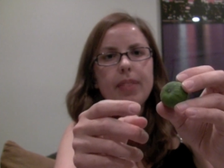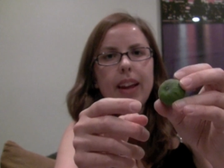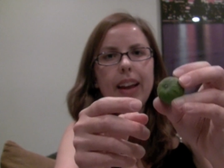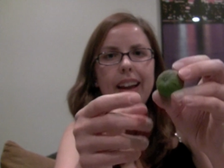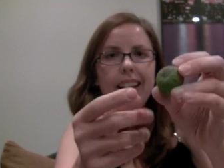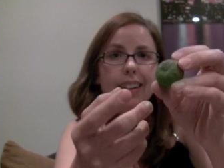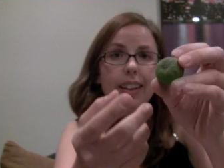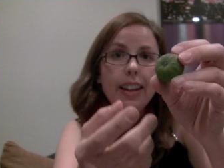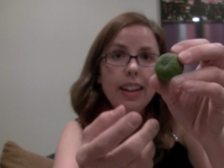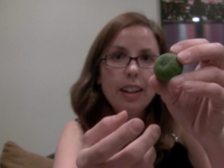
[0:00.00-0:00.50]

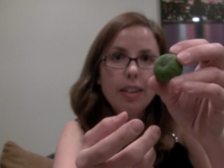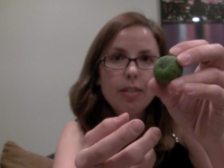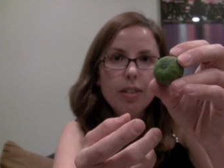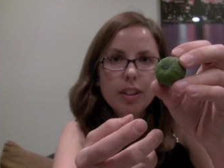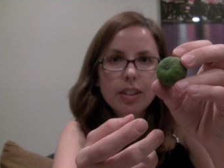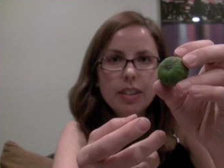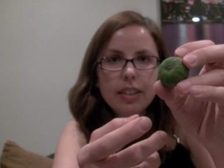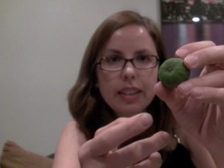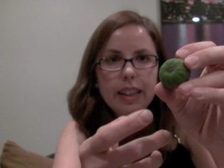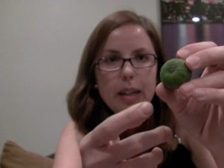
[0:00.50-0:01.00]
and
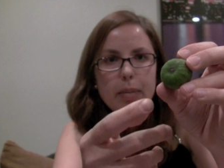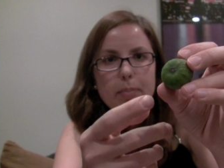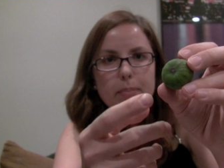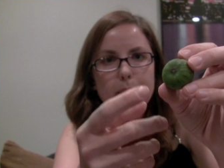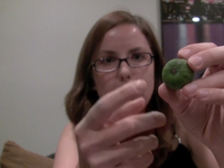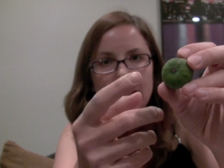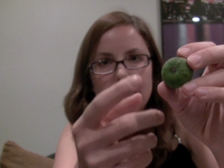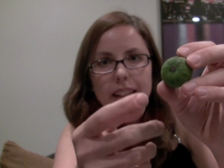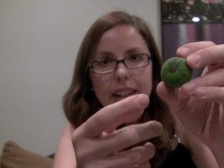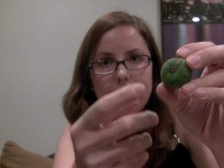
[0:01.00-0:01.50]
inadvertently
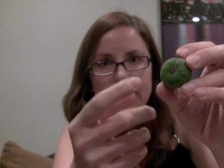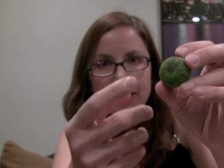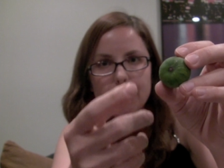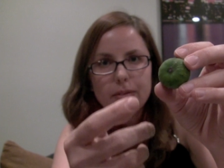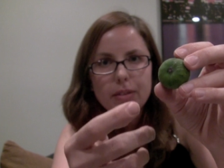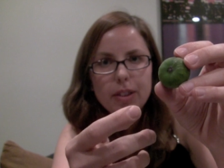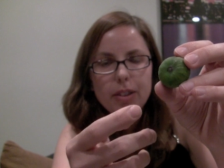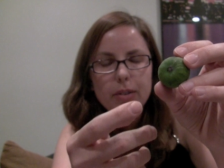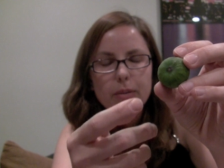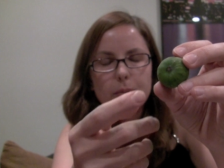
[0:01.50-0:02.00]
pollinate the
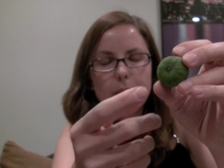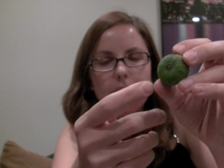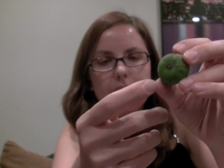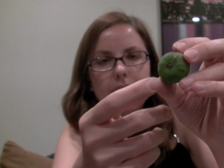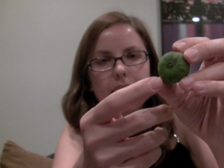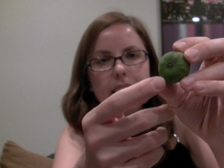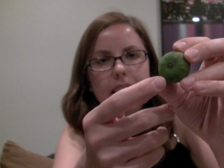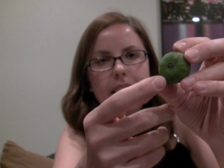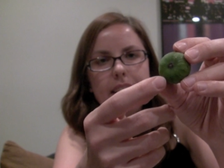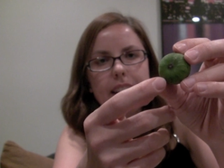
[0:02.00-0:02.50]
fruit while
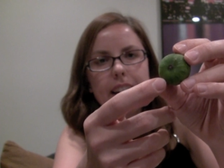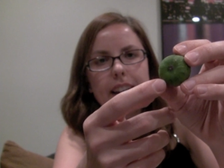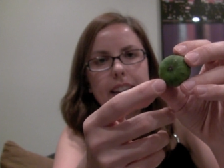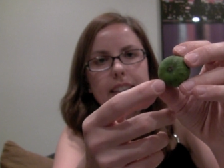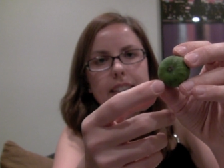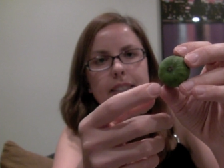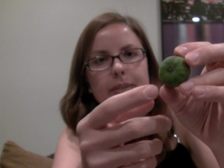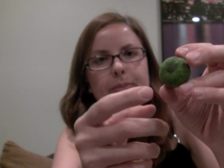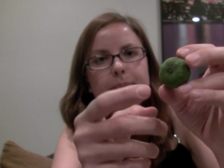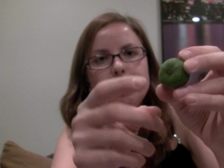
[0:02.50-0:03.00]
they lay the
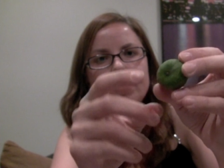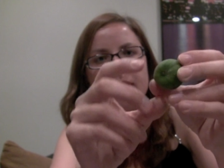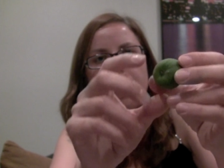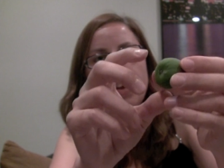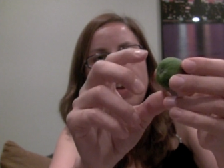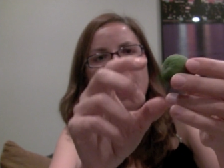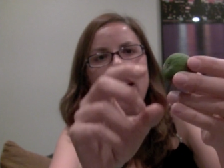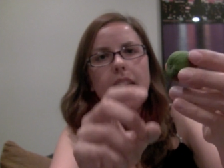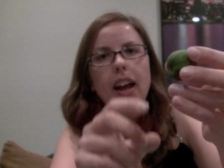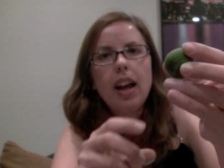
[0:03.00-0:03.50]
eggs.
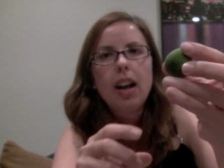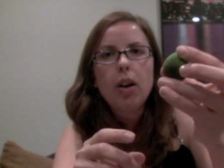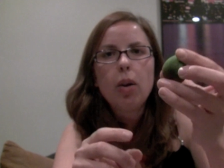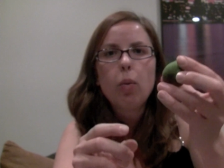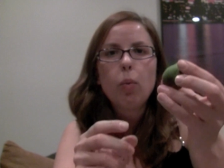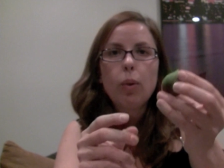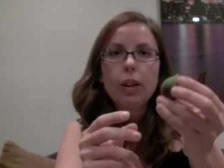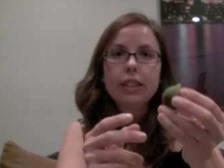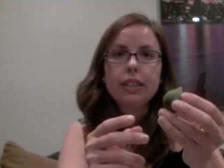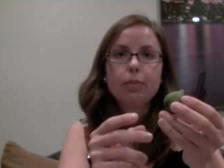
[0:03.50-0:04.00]

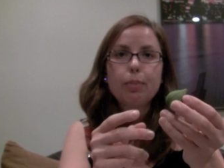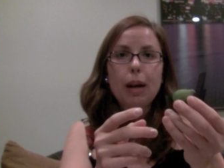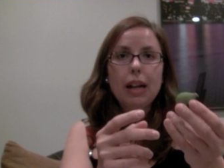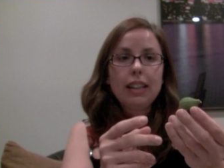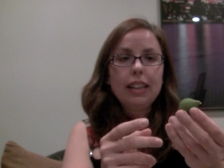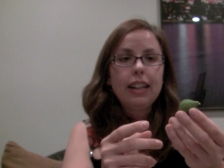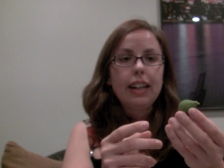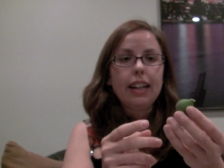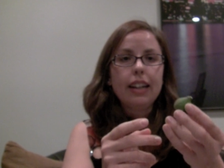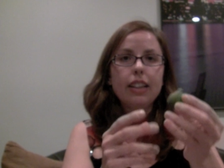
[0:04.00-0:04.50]
And once
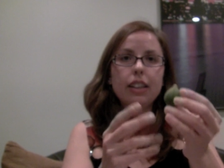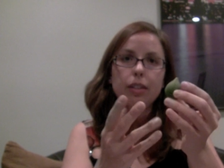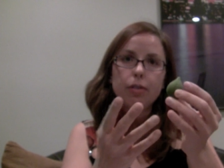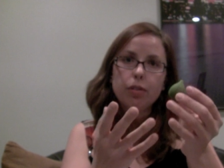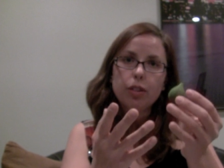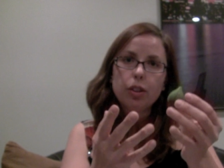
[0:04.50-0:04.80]
pollinated, the